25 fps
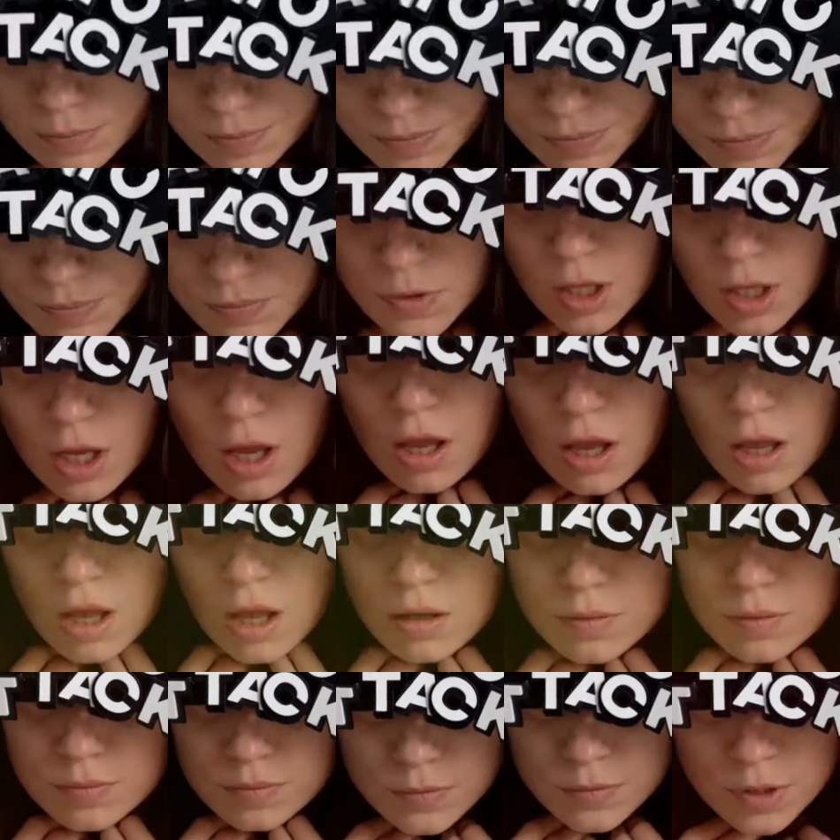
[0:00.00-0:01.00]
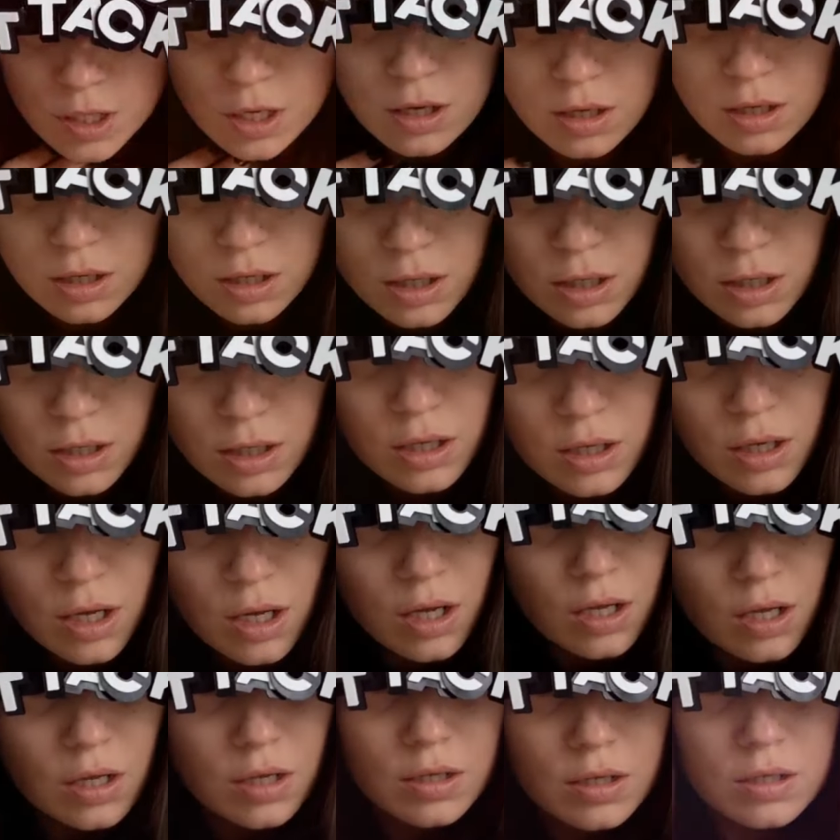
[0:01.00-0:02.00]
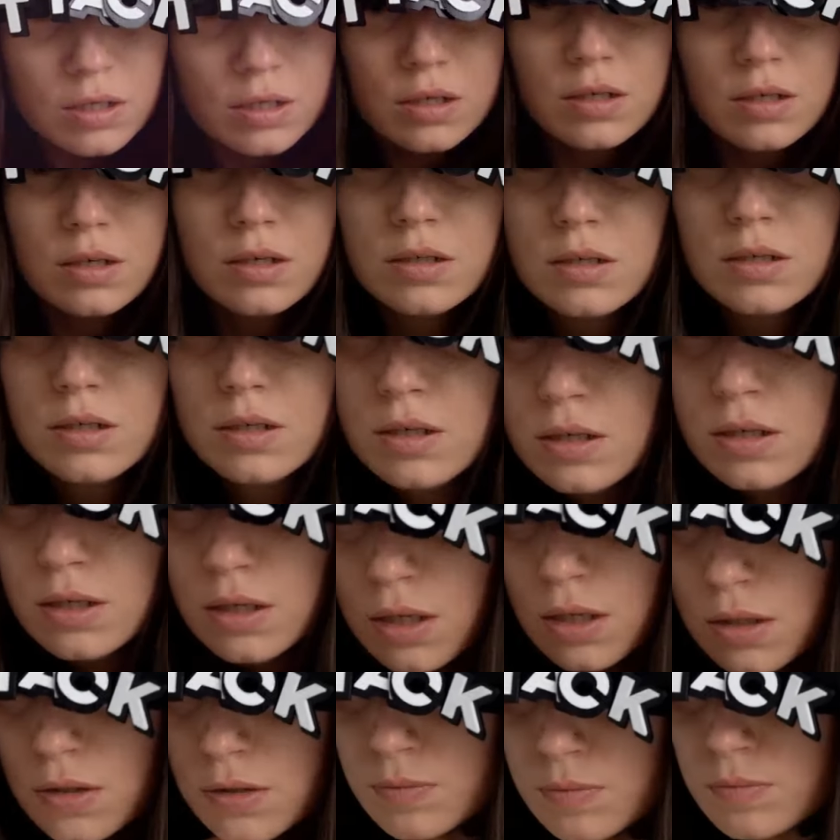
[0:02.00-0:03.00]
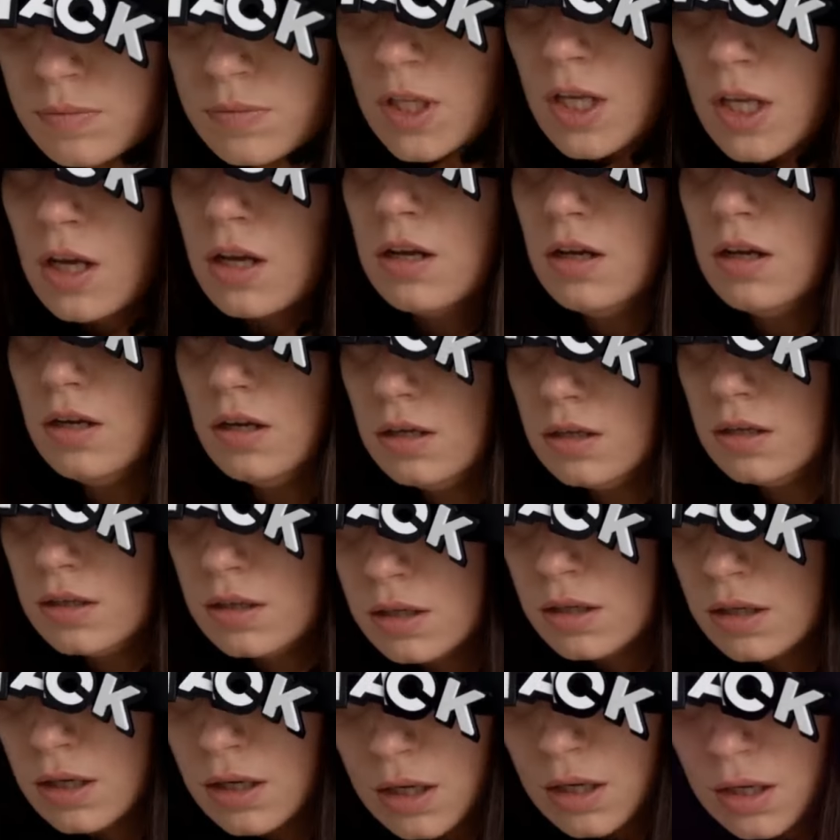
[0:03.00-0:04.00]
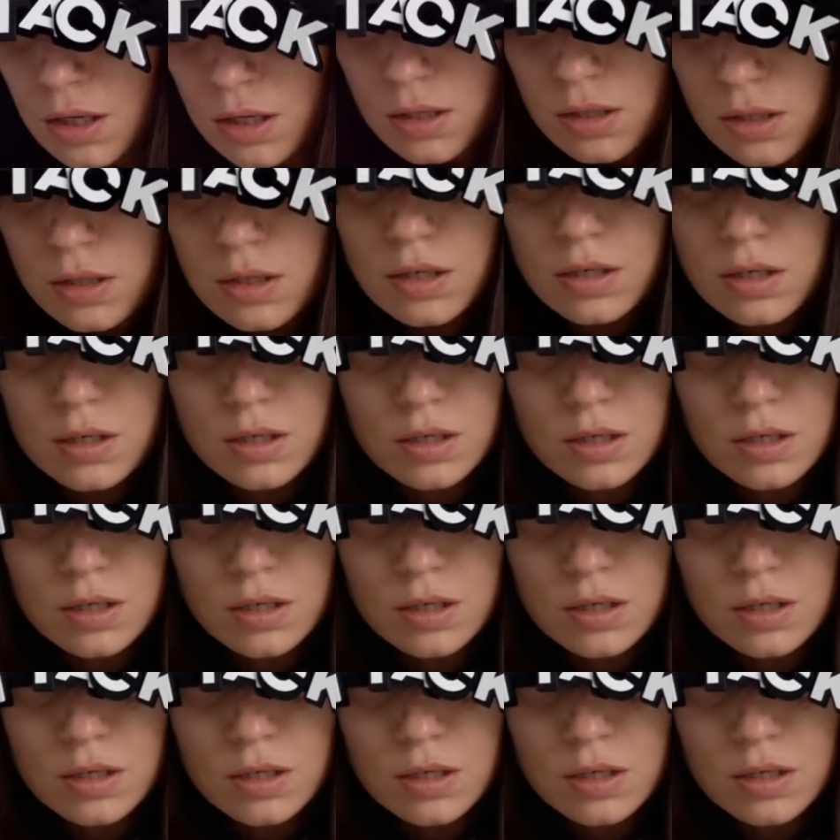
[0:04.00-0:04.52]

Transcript: Panic attacks usually come on suddenly and without